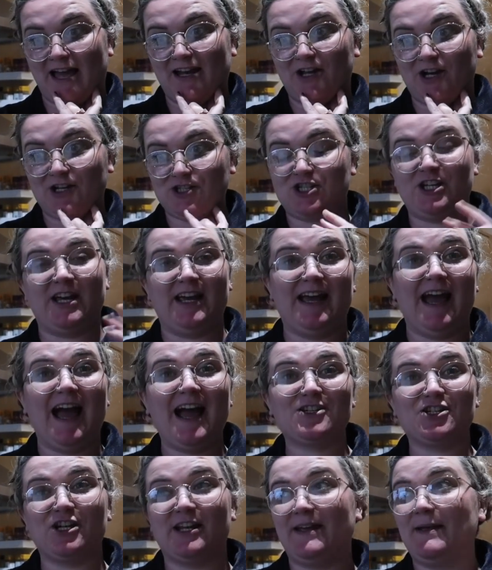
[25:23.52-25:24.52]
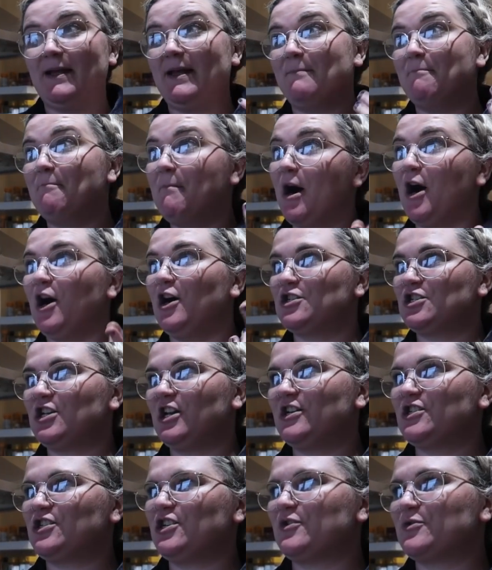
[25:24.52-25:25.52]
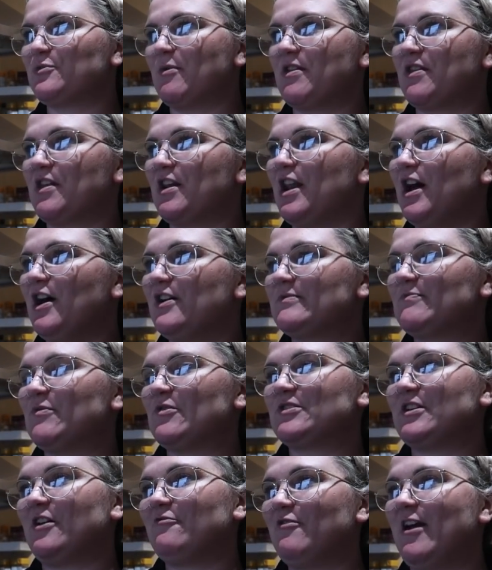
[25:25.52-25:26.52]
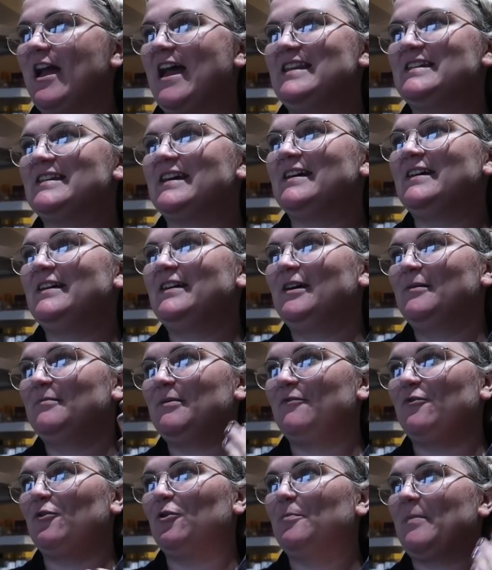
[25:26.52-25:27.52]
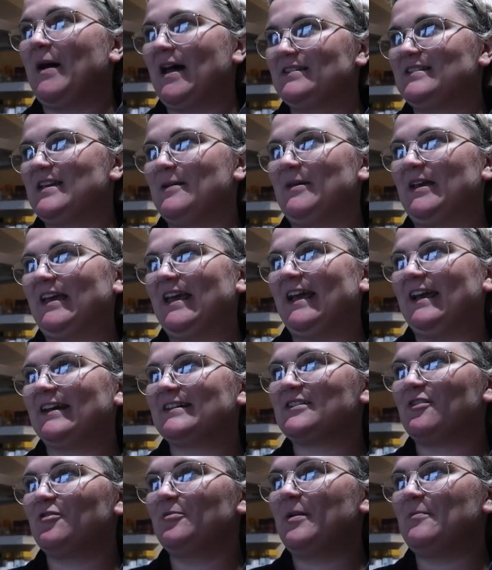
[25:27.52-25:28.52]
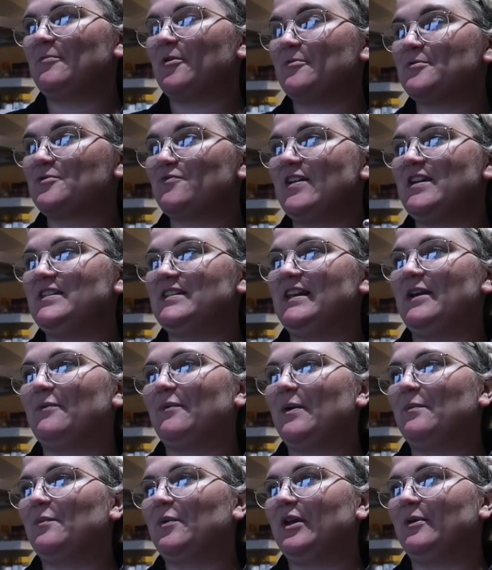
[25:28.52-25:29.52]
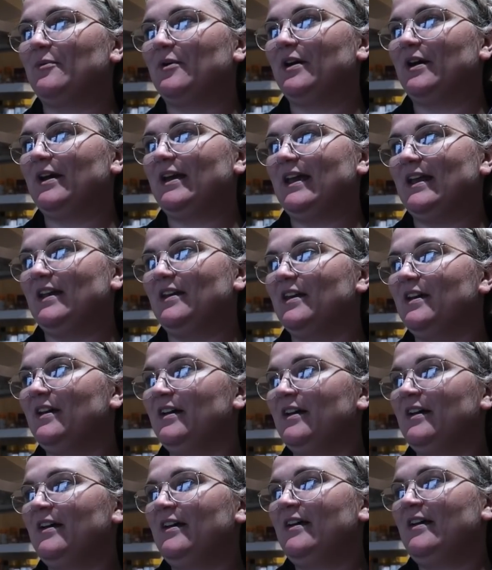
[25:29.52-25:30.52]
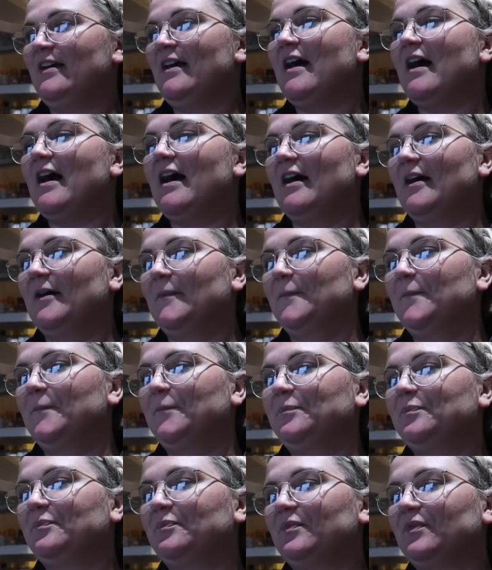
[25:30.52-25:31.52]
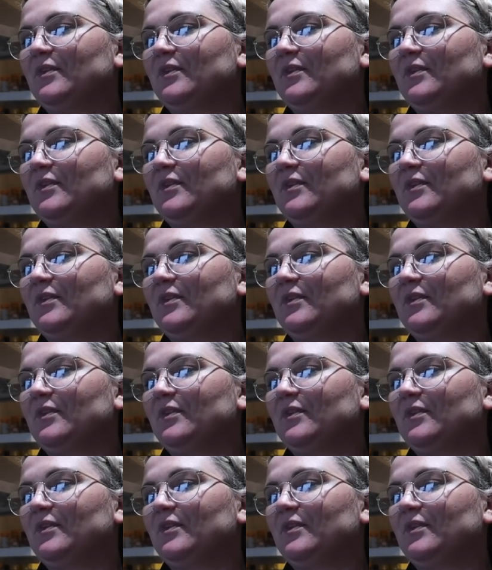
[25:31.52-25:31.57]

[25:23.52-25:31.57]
that last year. Actually, in March last year, it was one of the last books I read before pandemic hit, because I remember I was reading it when we were in um,